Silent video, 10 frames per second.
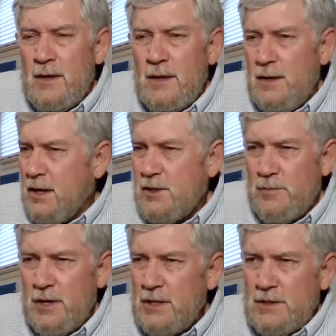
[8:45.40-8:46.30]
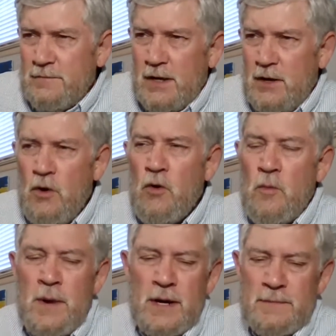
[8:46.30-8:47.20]
not the price of a
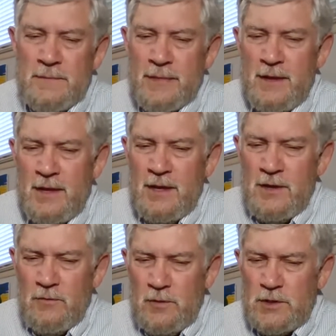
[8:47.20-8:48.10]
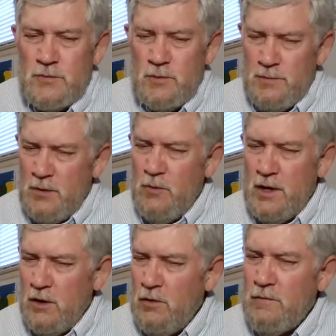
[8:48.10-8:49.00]
home, which would be
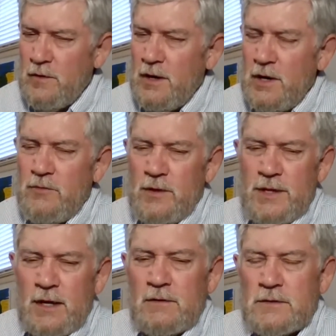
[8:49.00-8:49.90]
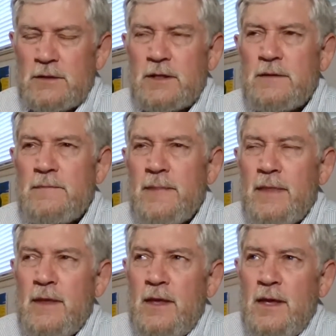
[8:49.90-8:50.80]
well over 100,000.
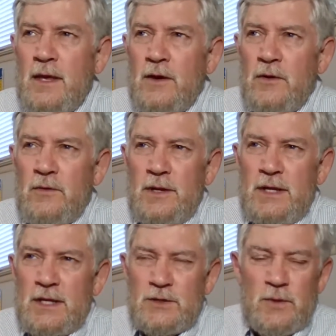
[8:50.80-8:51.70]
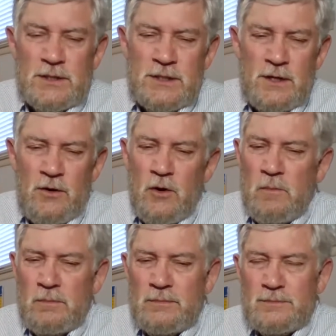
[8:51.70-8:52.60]
Only this wasn't a
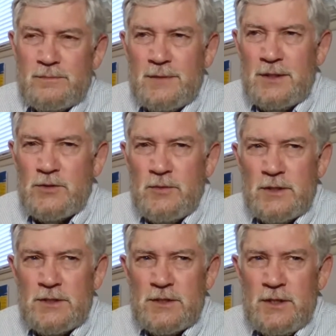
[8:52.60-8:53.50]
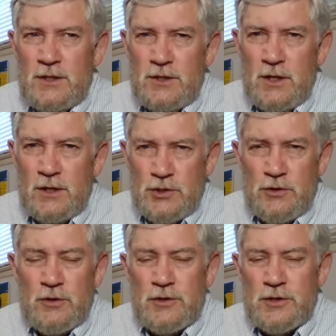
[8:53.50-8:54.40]
home. This was a
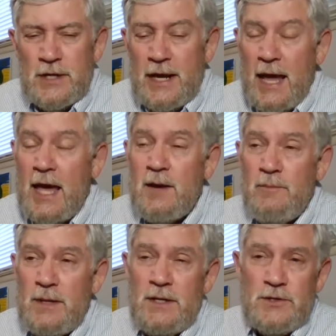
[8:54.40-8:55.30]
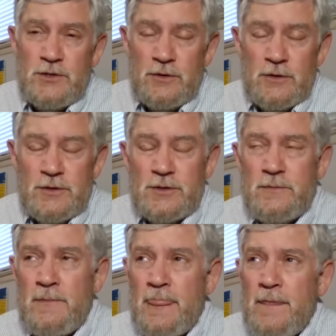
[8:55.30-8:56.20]
church. It had been a church.
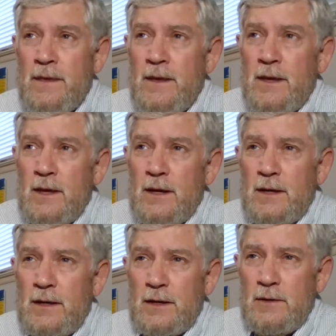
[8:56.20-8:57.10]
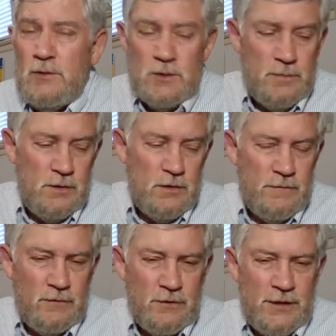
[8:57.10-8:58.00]
It was a
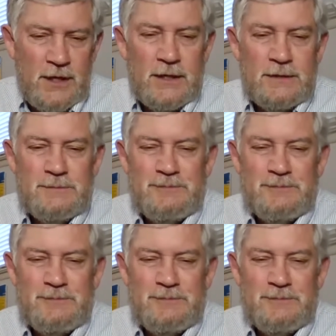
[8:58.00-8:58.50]
beautiful thing.